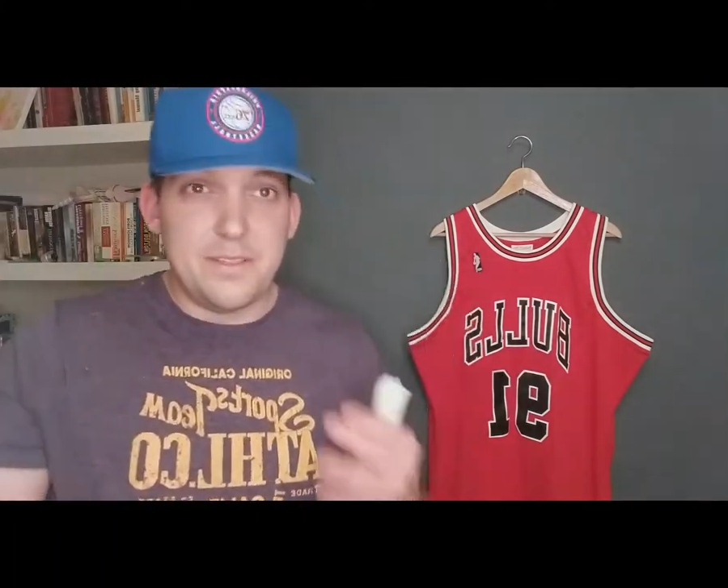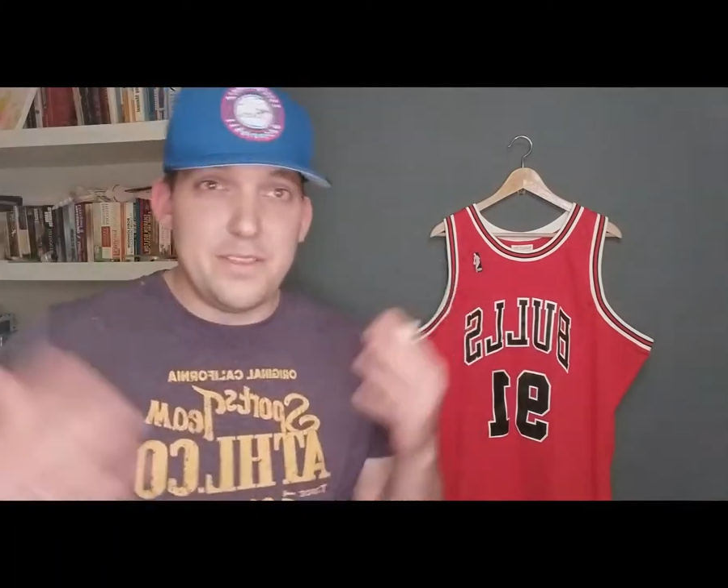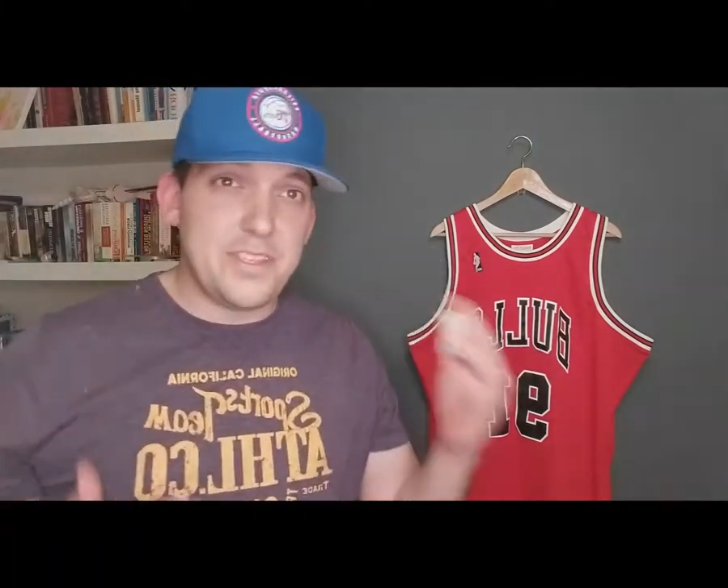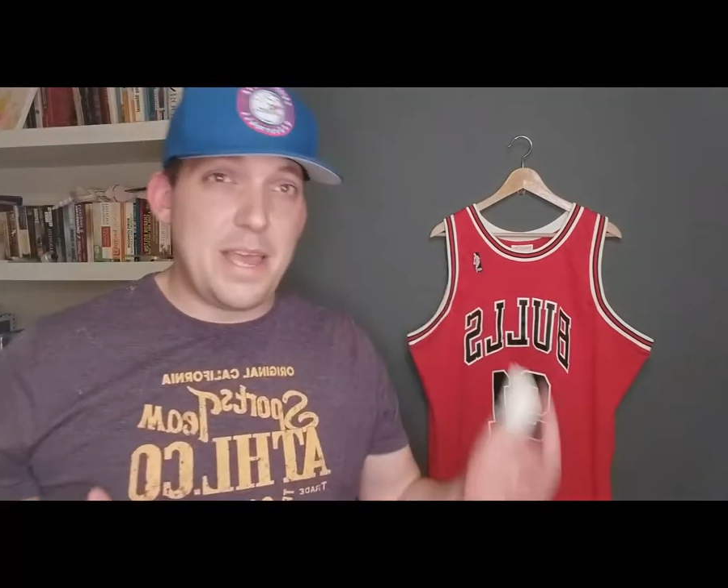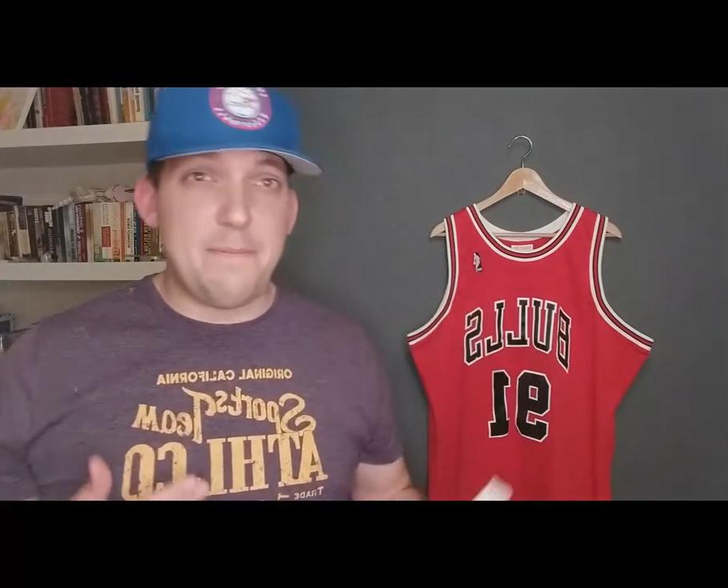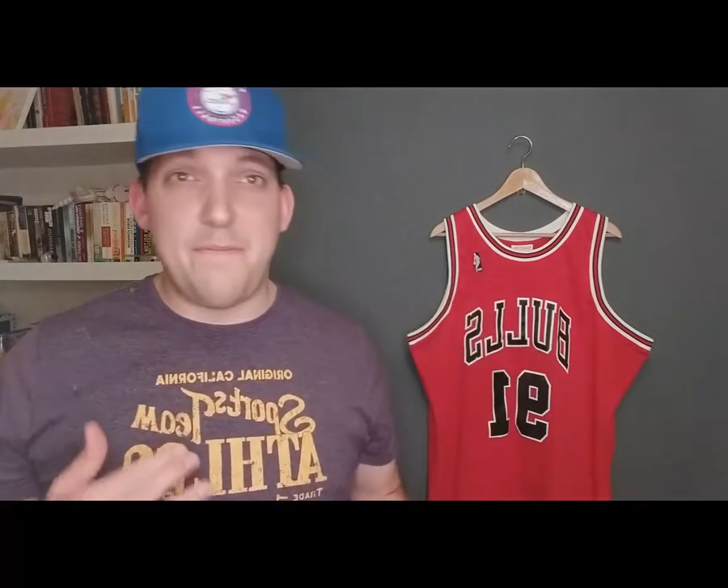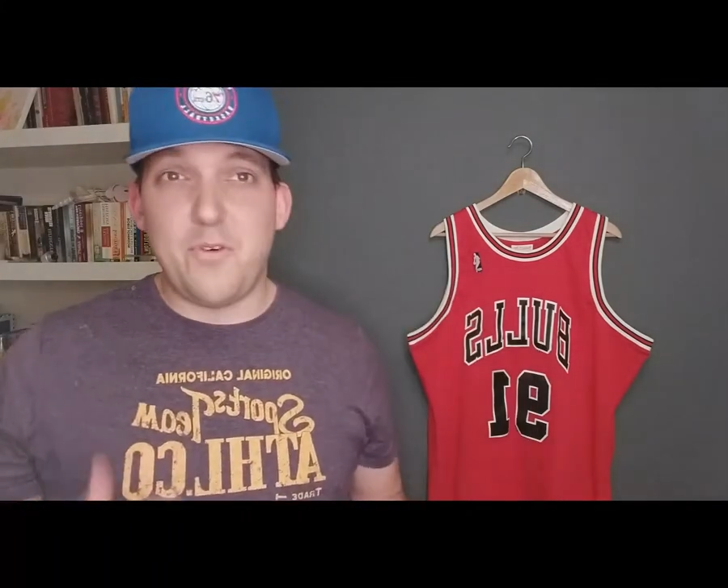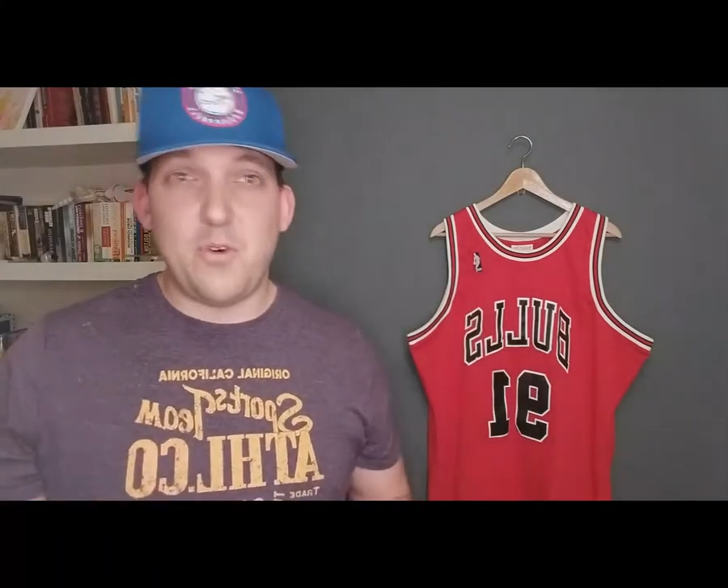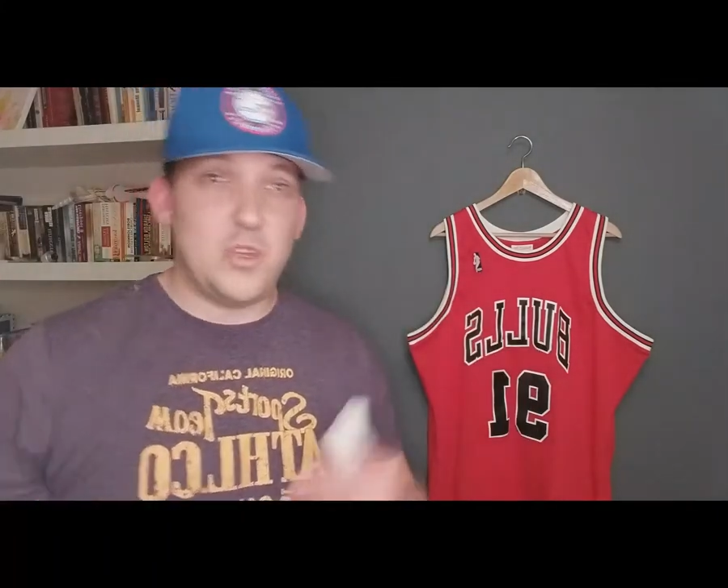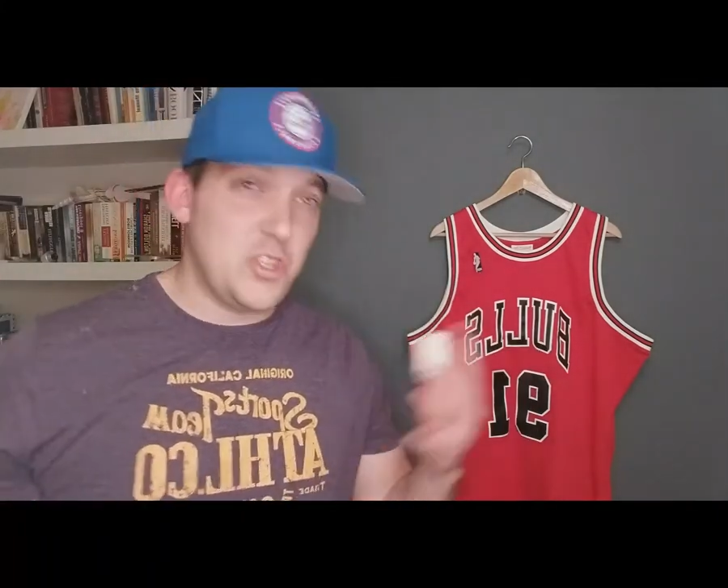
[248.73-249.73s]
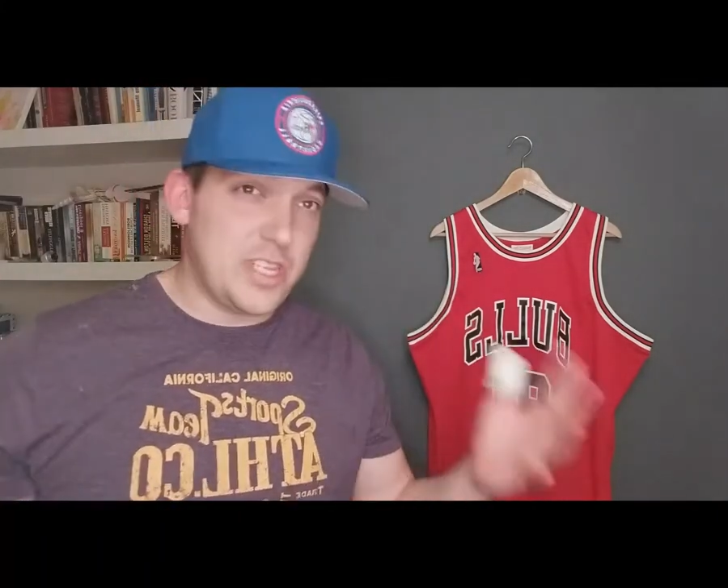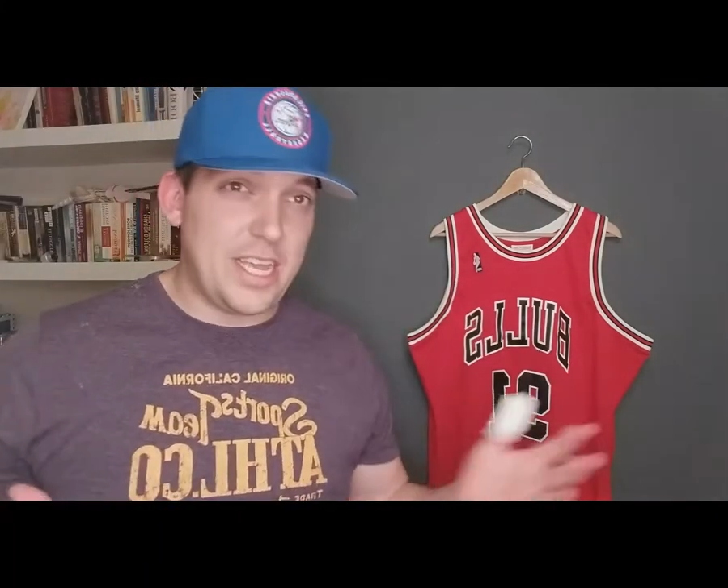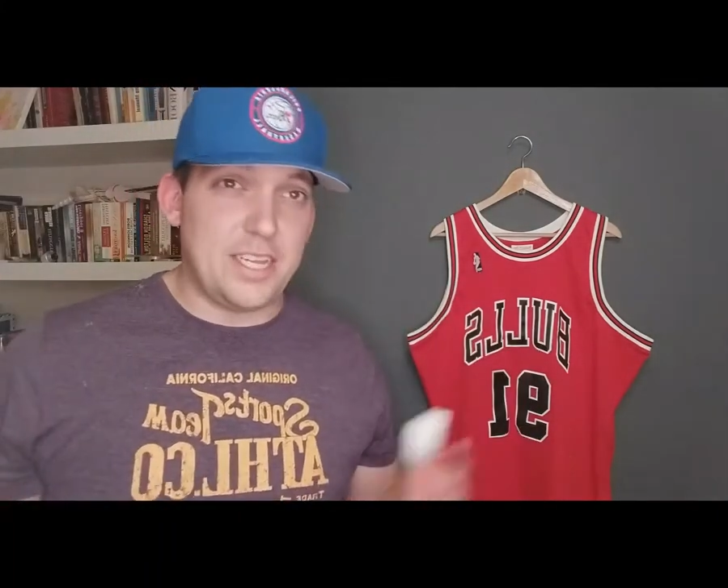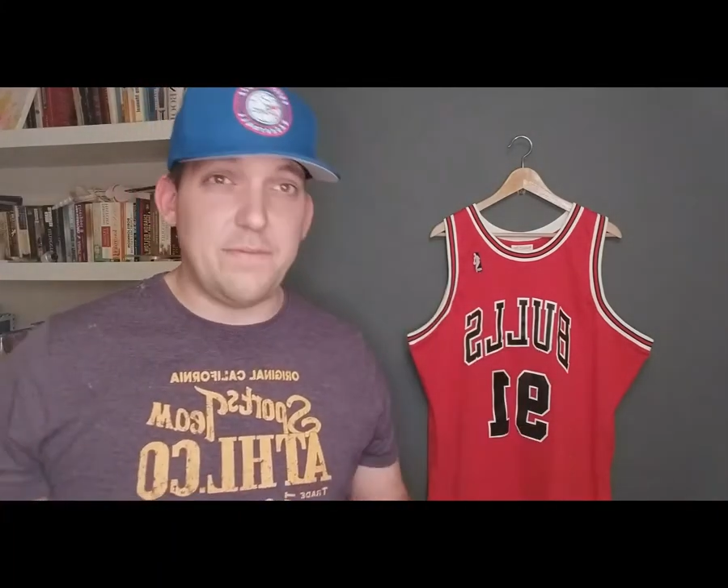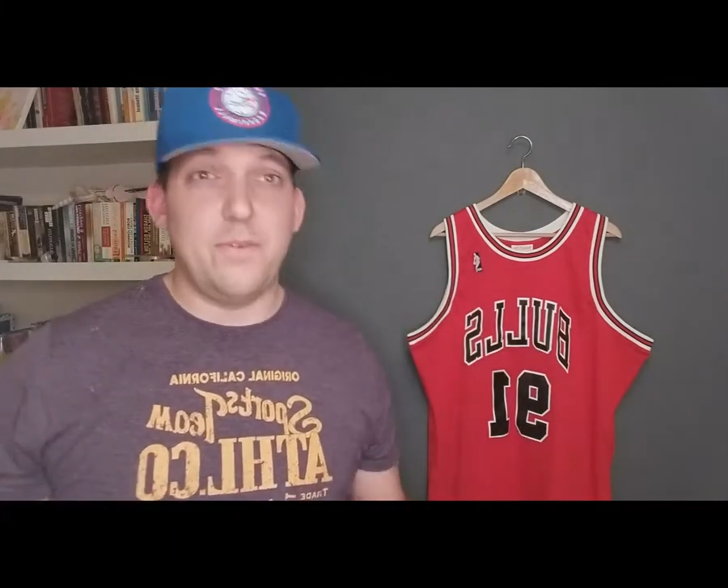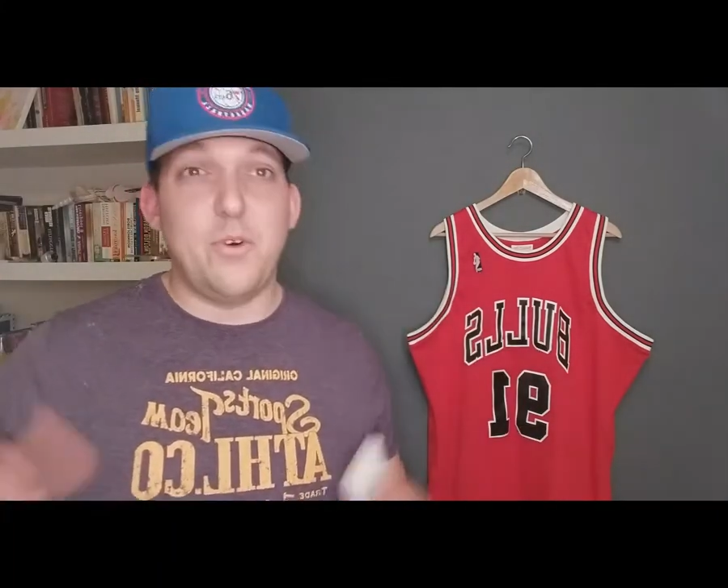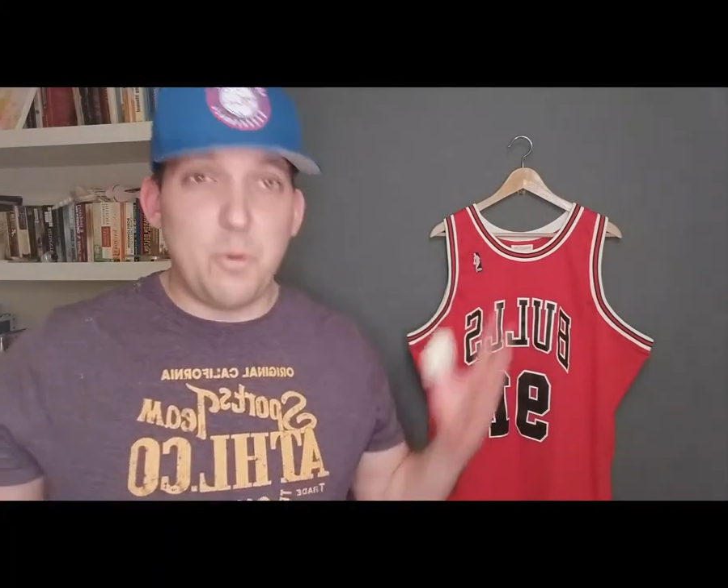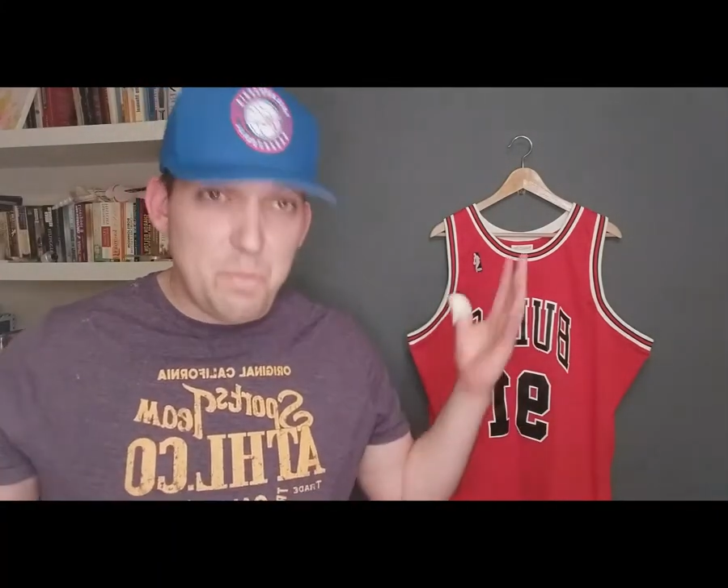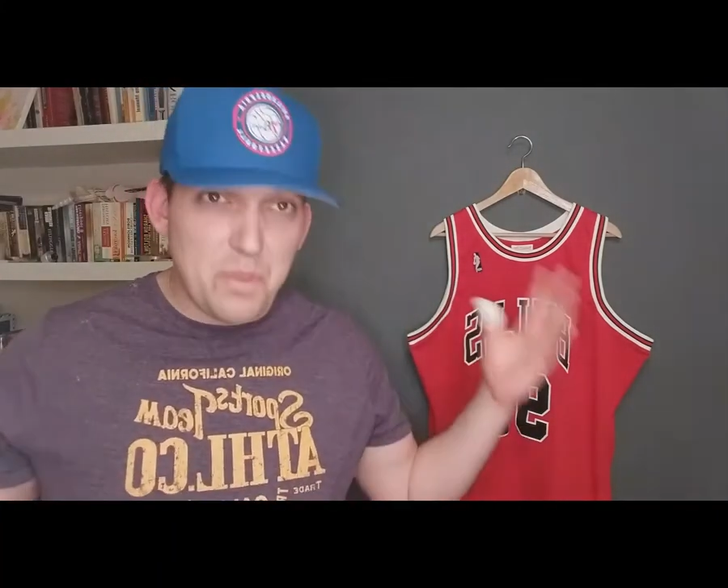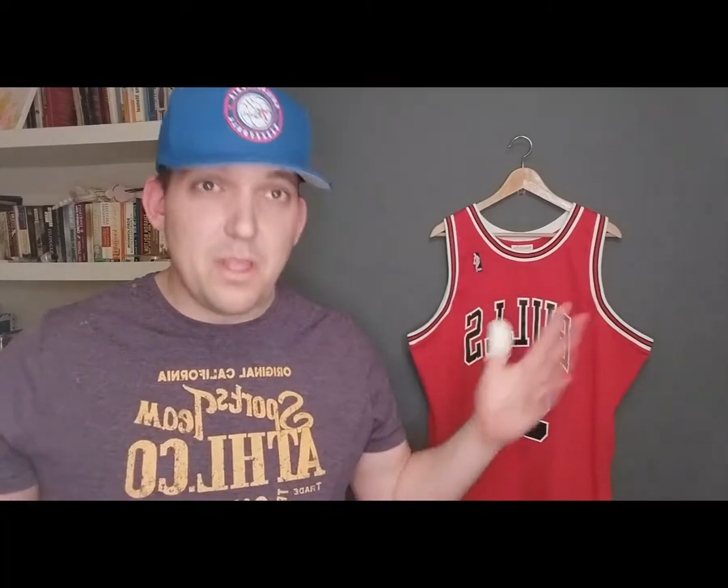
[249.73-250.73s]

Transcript: step 4, stage 4.